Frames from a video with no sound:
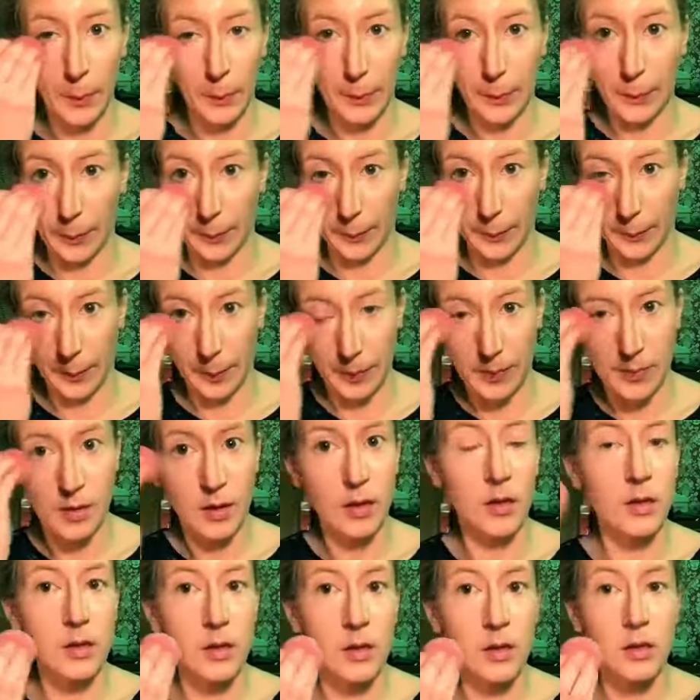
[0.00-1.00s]
contour,
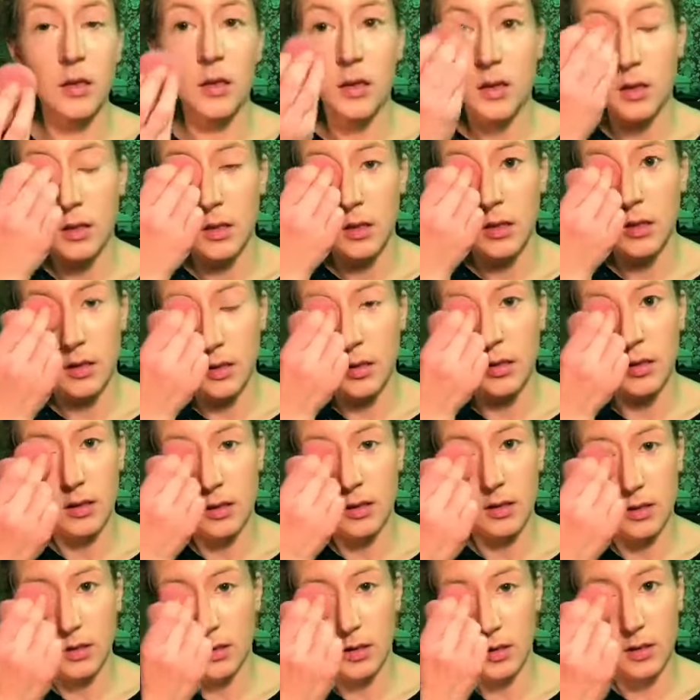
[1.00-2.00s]
I'm just gonna
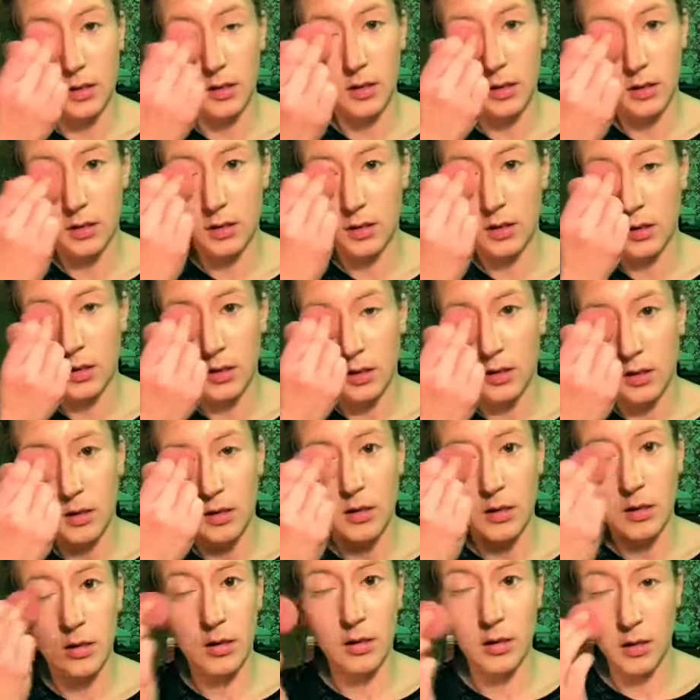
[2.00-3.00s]
grab an Our
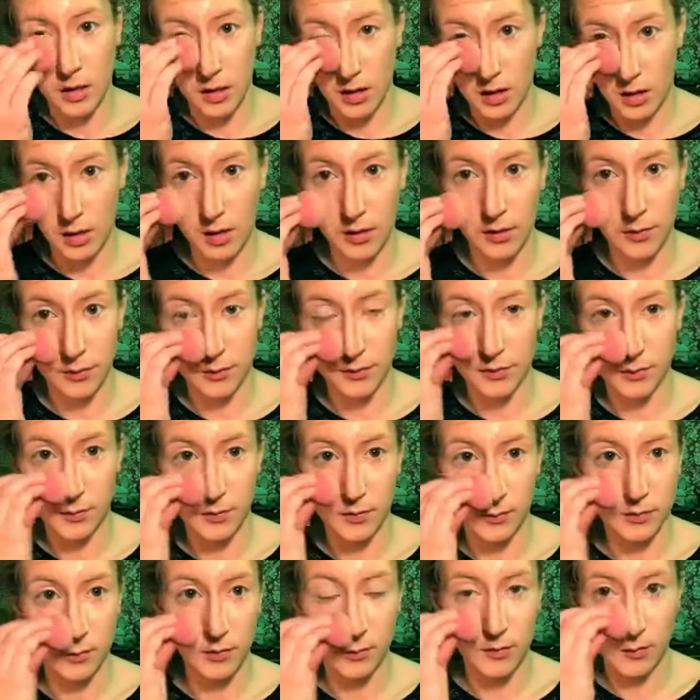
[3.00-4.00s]
Beauty blender and
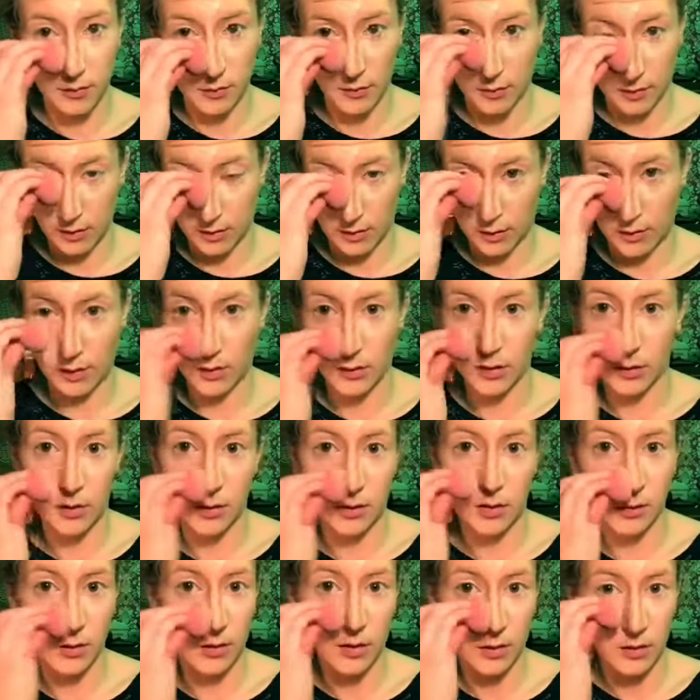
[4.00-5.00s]
just blend out
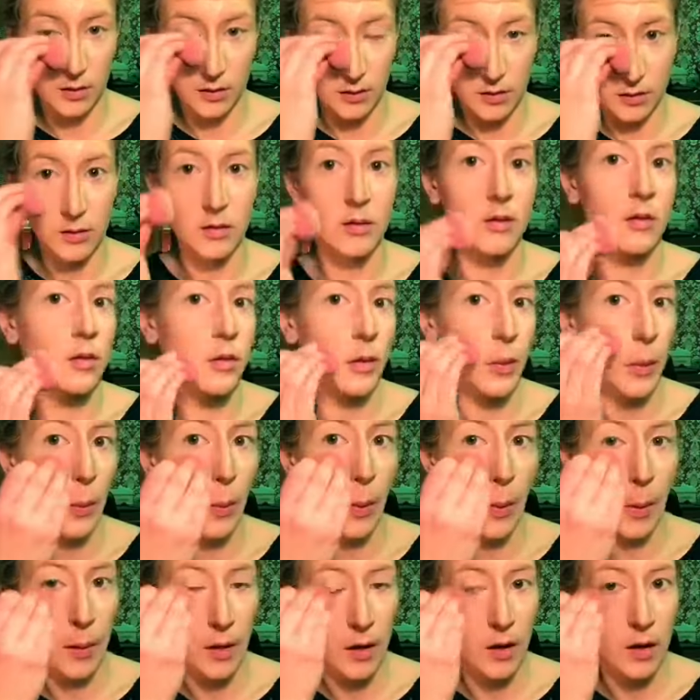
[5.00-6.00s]
my
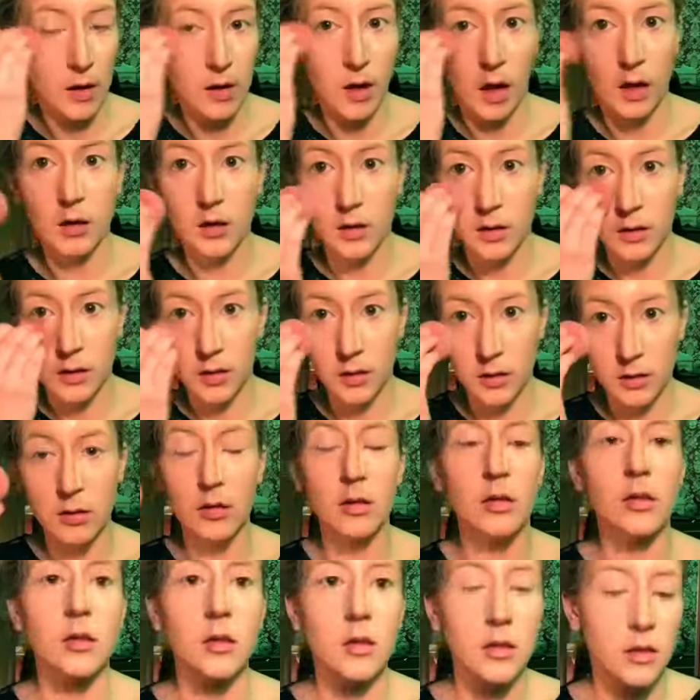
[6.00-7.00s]
concealer.
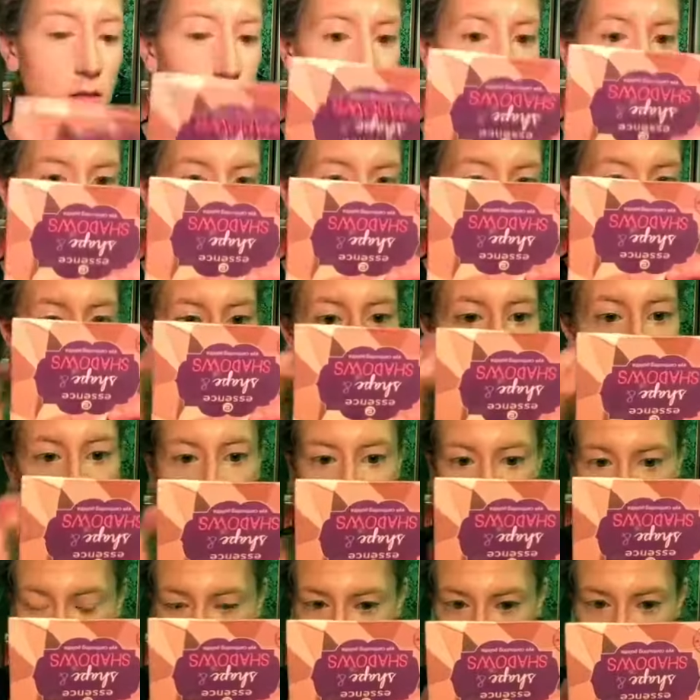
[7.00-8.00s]
Make sure that everywhere
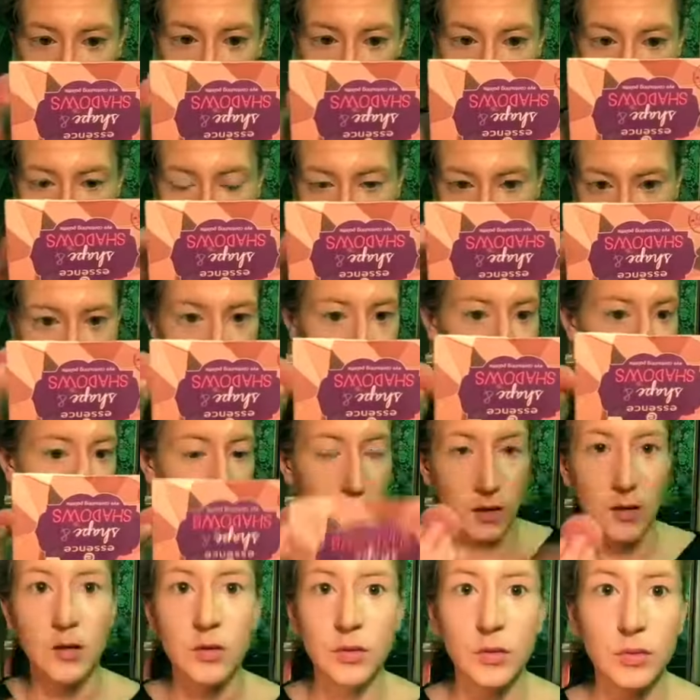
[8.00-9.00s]
is blended,
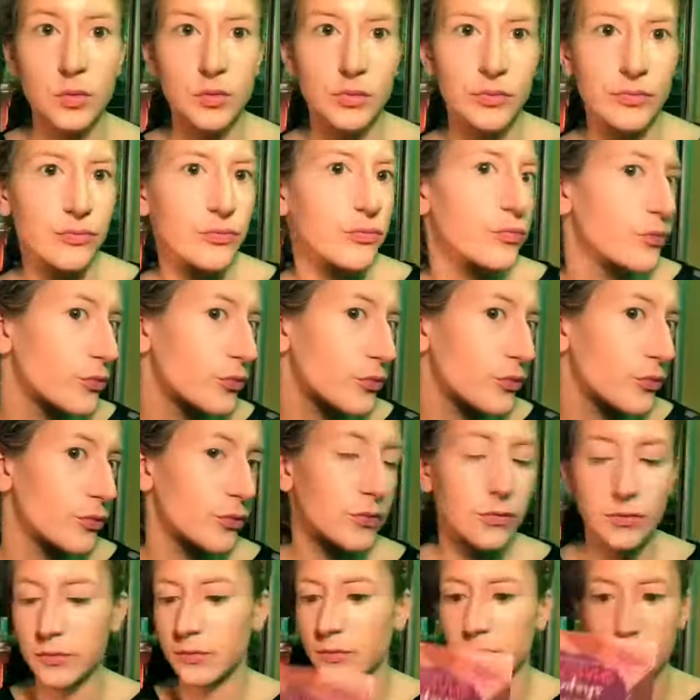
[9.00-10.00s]
not patchy, like
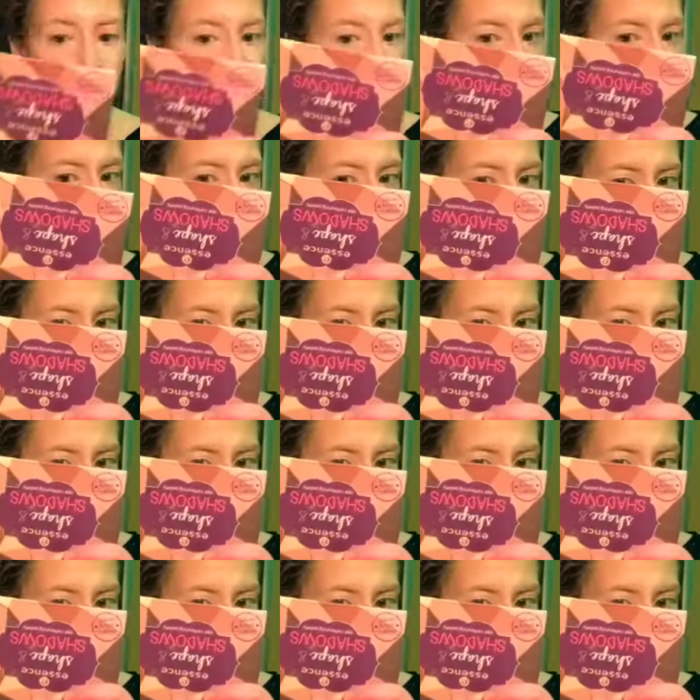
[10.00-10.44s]
really take